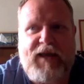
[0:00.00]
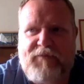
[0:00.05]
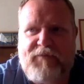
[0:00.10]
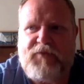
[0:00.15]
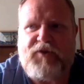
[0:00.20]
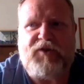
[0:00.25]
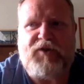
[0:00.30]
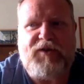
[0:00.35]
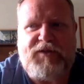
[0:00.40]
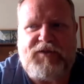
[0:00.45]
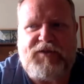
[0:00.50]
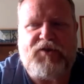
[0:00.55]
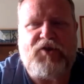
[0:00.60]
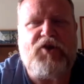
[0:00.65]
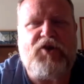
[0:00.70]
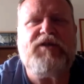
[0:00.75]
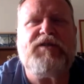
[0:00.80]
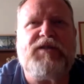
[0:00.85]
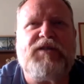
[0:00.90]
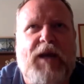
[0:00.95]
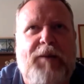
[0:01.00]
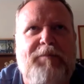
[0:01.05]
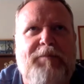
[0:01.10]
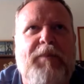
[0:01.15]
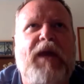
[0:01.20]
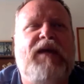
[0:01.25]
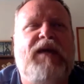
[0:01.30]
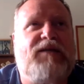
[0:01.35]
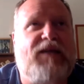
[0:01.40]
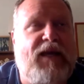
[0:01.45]
she's
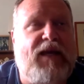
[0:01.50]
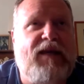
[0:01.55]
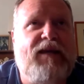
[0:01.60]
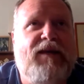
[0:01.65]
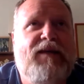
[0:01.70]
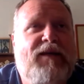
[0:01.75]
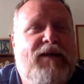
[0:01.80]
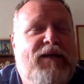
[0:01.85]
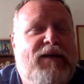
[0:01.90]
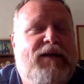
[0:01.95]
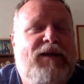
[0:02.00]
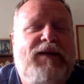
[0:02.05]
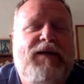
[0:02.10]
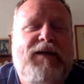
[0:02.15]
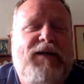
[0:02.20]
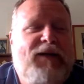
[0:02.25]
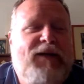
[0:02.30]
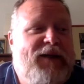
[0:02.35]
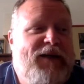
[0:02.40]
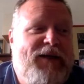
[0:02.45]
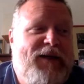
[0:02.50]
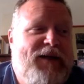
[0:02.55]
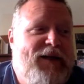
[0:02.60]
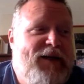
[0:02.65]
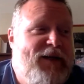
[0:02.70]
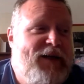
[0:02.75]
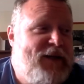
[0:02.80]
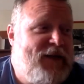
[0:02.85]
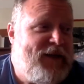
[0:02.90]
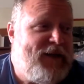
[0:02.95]
amazing.
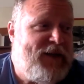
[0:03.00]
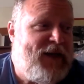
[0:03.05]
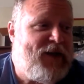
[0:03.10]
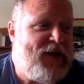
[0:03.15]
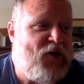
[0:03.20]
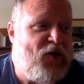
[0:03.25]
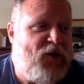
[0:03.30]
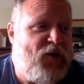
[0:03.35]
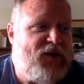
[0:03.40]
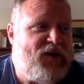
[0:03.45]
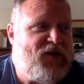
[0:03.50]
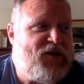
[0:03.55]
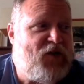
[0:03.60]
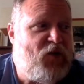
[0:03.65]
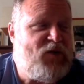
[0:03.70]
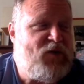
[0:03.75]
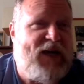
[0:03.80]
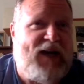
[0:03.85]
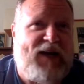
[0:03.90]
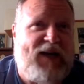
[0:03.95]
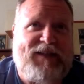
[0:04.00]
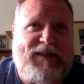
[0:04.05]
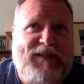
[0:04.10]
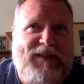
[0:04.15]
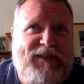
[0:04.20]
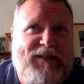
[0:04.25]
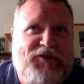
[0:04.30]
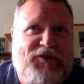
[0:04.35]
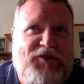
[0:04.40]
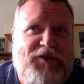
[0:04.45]
That girl is so
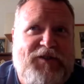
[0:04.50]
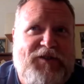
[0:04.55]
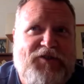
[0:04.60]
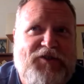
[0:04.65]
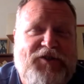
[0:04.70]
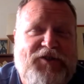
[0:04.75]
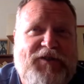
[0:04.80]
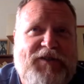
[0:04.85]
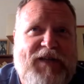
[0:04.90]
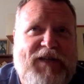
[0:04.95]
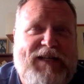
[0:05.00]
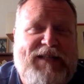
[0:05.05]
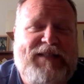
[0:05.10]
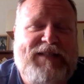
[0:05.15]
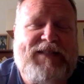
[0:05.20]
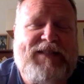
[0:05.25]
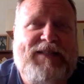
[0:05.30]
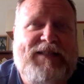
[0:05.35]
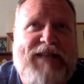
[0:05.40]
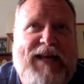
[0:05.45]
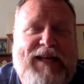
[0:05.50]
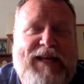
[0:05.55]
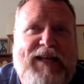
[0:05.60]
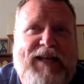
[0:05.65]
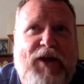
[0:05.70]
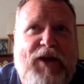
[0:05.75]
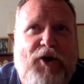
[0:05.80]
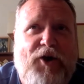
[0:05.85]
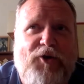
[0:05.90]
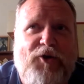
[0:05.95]
talented, and she's just an
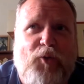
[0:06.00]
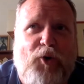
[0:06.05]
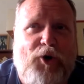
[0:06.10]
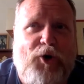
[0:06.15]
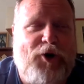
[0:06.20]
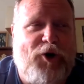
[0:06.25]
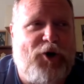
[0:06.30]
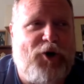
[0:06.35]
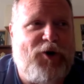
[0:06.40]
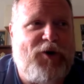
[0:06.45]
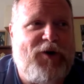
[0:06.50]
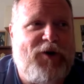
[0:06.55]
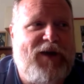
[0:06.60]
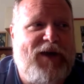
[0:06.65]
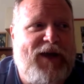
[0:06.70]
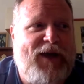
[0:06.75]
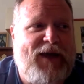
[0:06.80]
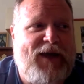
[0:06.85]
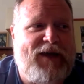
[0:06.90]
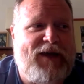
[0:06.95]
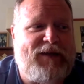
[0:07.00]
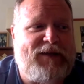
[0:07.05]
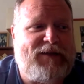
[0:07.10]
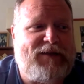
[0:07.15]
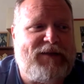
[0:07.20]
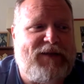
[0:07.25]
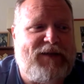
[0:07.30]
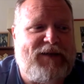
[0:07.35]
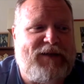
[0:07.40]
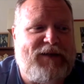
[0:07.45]
insanely hard worker.
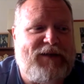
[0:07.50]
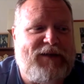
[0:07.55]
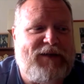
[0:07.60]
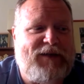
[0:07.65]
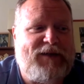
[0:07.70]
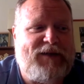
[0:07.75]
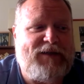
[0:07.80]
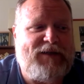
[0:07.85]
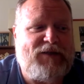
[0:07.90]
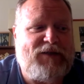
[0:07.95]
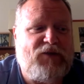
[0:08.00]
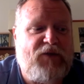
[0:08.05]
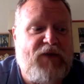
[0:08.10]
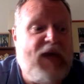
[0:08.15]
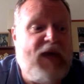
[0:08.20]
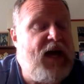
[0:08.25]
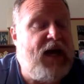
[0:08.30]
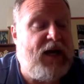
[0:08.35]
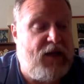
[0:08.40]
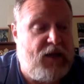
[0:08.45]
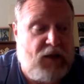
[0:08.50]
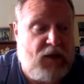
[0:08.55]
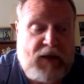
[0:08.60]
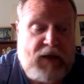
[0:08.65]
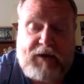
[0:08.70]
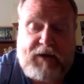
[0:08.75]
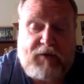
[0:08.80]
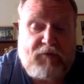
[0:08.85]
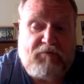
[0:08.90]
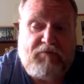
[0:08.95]
And so yeah,
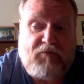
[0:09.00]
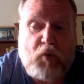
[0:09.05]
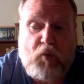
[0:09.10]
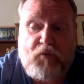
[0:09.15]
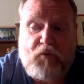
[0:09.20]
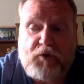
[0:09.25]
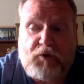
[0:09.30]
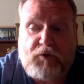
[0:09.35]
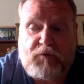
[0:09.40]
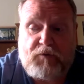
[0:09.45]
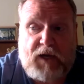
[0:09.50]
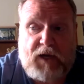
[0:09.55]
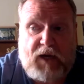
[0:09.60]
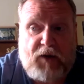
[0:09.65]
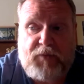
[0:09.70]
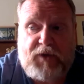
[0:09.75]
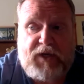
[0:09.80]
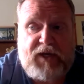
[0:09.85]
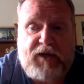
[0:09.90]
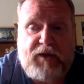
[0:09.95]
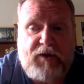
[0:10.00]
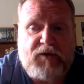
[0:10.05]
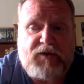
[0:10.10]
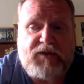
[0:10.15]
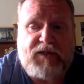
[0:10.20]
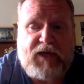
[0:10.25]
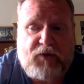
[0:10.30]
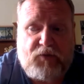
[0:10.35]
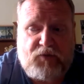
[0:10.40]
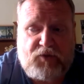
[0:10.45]
like over how many years
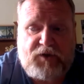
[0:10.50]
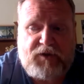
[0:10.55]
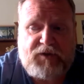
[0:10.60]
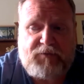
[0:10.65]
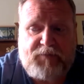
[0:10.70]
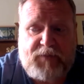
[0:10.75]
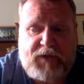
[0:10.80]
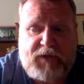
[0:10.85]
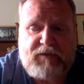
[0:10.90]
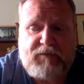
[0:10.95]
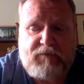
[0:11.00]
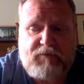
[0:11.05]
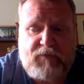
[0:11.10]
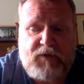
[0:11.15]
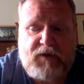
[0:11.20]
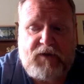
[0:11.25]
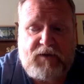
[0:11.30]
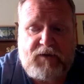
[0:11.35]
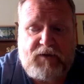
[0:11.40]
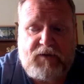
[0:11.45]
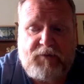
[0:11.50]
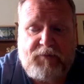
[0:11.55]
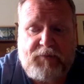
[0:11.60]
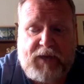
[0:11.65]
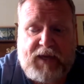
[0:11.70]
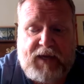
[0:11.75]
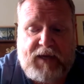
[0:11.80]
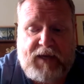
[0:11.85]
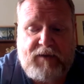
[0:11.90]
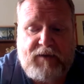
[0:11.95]
now she's been the
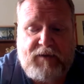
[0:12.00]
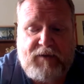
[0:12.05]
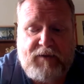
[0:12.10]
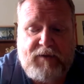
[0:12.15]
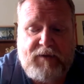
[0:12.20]
main